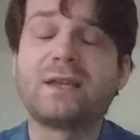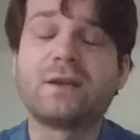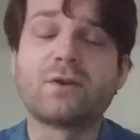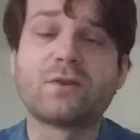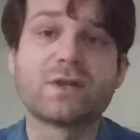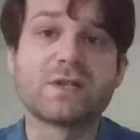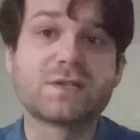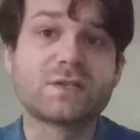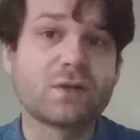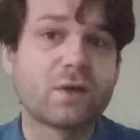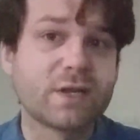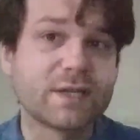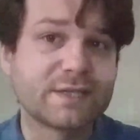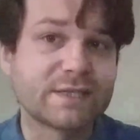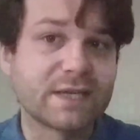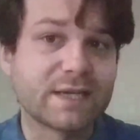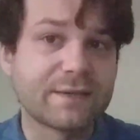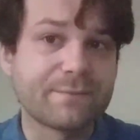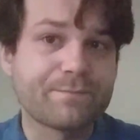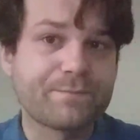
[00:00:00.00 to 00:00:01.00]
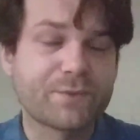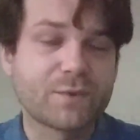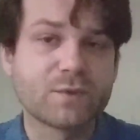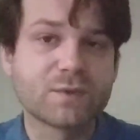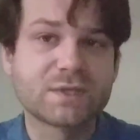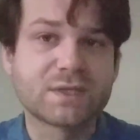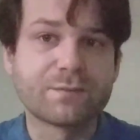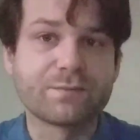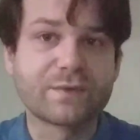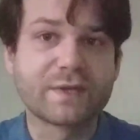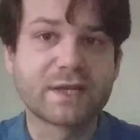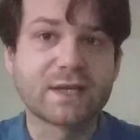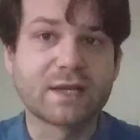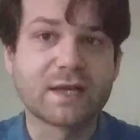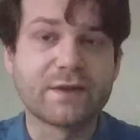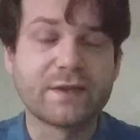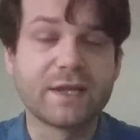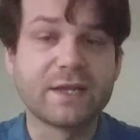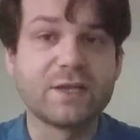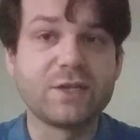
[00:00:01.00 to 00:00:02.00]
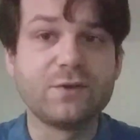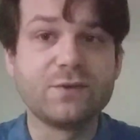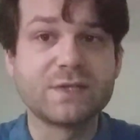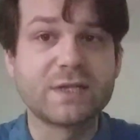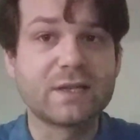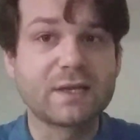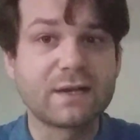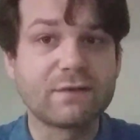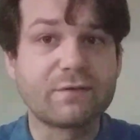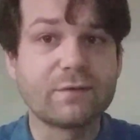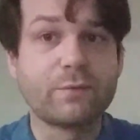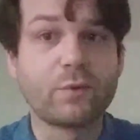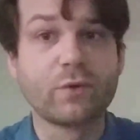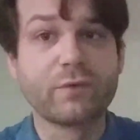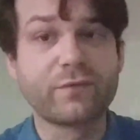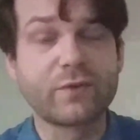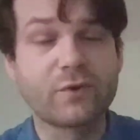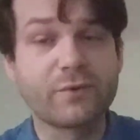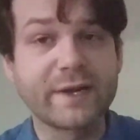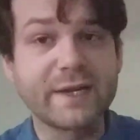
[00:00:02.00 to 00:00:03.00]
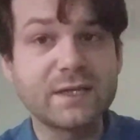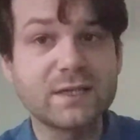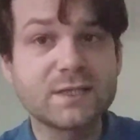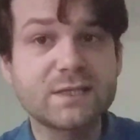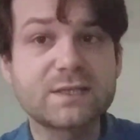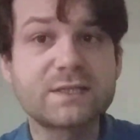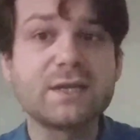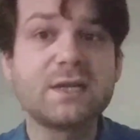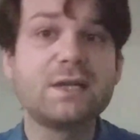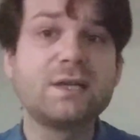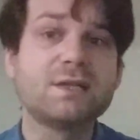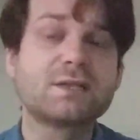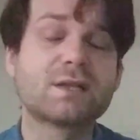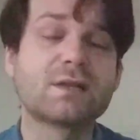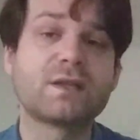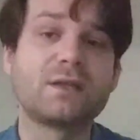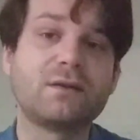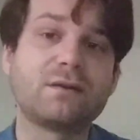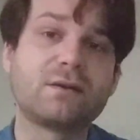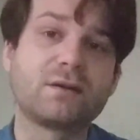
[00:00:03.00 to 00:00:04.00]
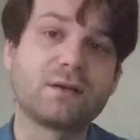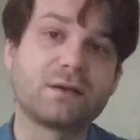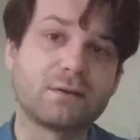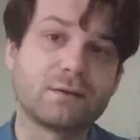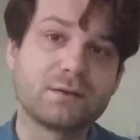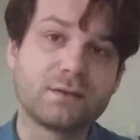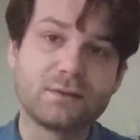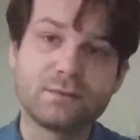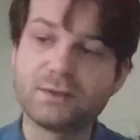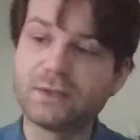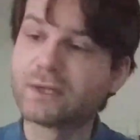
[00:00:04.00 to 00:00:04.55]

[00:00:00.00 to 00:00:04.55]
it on a Solitaire or something, and then using that for Born for Greatness, so that you can,